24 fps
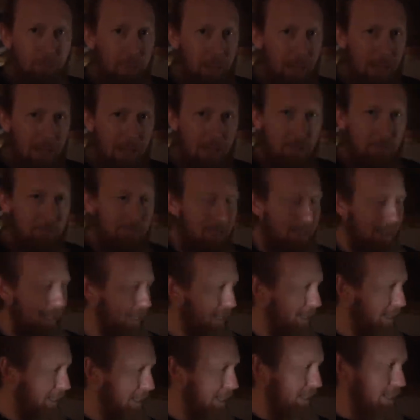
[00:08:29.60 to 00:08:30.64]
paint,
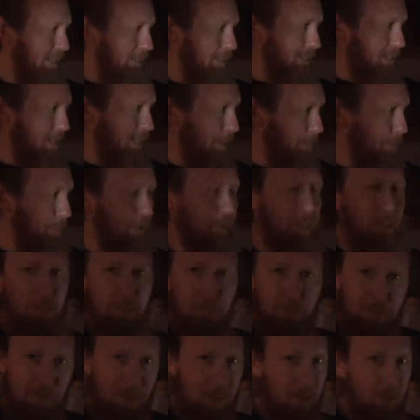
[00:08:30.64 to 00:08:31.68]
it typically
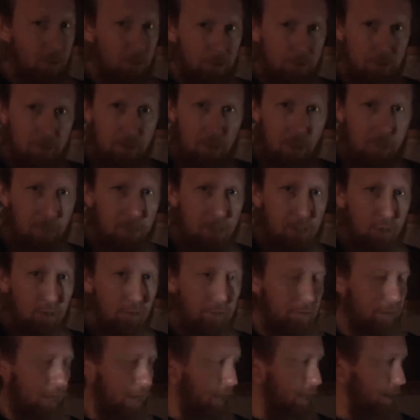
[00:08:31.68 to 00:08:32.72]
fails. I mean,
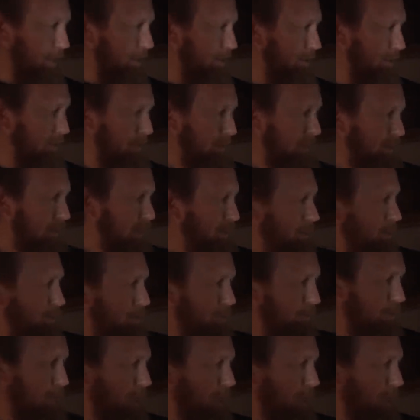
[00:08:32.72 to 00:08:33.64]
you've got to you've